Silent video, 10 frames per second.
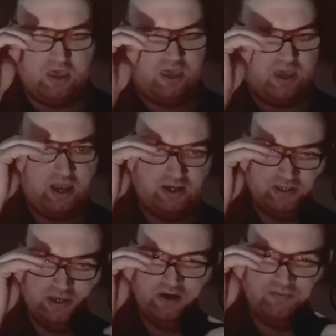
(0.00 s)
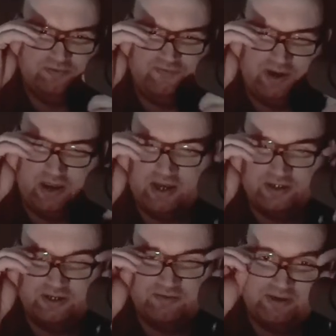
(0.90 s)
That actually helps if I can actually
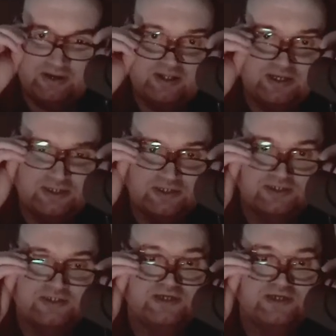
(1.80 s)
get my glasses to sit